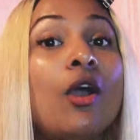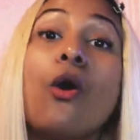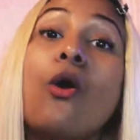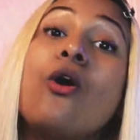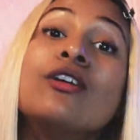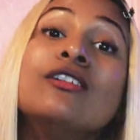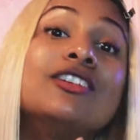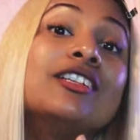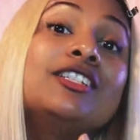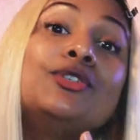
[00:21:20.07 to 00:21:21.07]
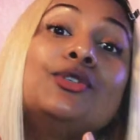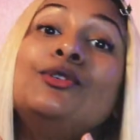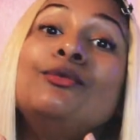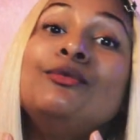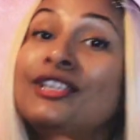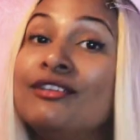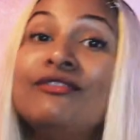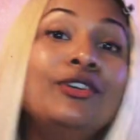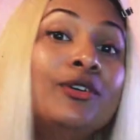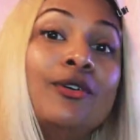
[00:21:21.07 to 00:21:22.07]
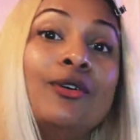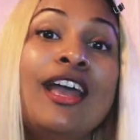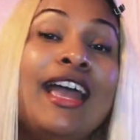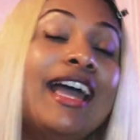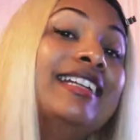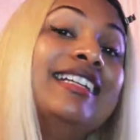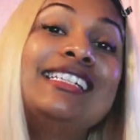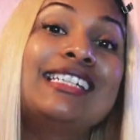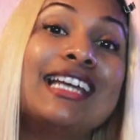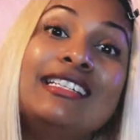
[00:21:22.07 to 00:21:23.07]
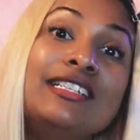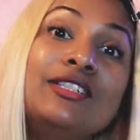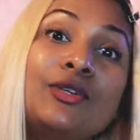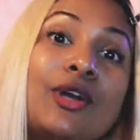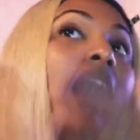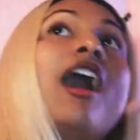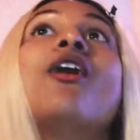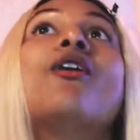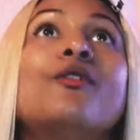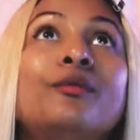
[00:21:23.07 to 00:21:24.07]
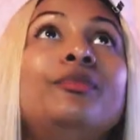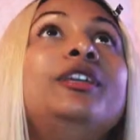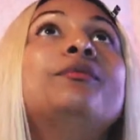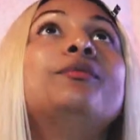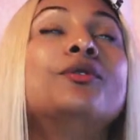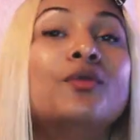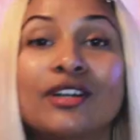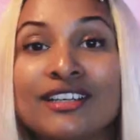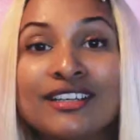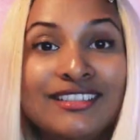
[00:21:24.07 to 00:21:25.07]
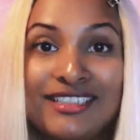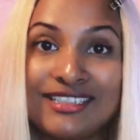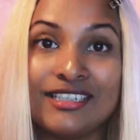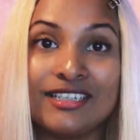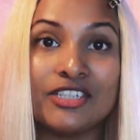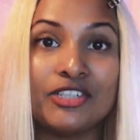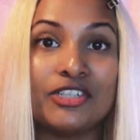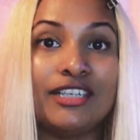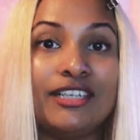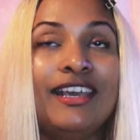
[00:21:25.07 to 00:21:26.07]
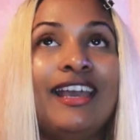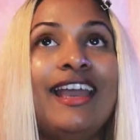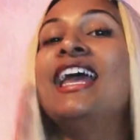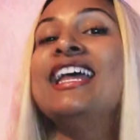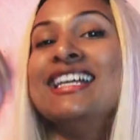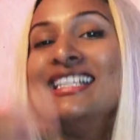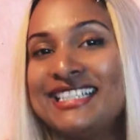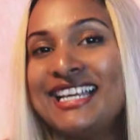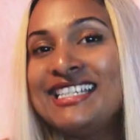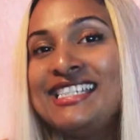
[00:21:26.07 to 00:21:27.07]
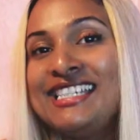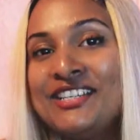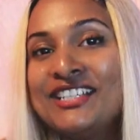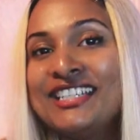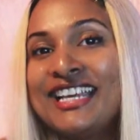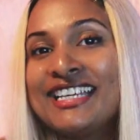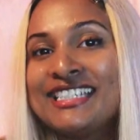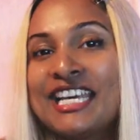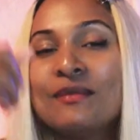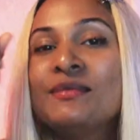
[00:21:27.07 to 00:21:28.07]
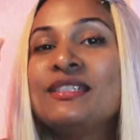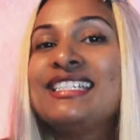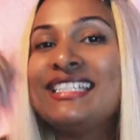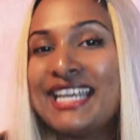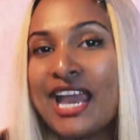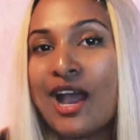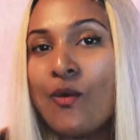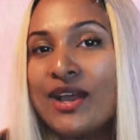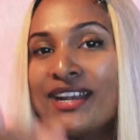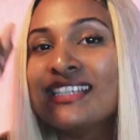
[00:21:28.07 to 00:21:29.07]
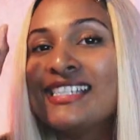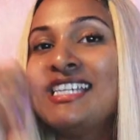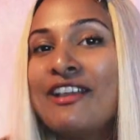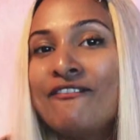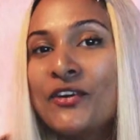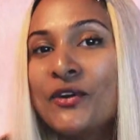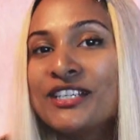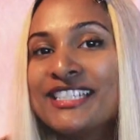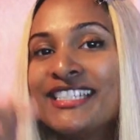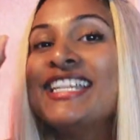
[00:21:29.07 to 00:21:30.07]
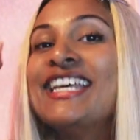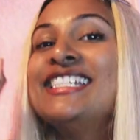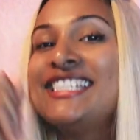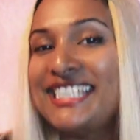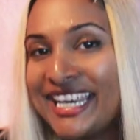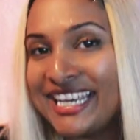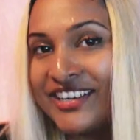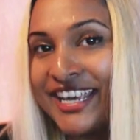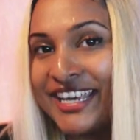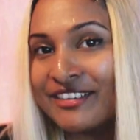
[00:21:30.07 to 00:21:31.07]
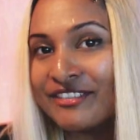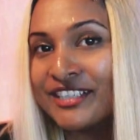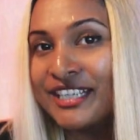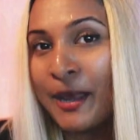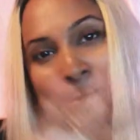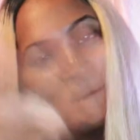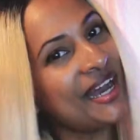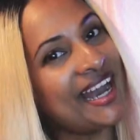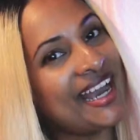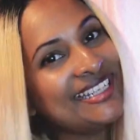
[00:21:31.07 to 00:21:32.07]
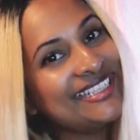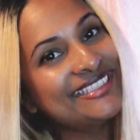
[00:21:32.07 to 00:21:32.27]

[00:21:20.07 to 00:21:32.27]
or just to give you an insight into how people work in this industry. And until I see you the next time, stay aware, stay focused, and stay creative. Bye.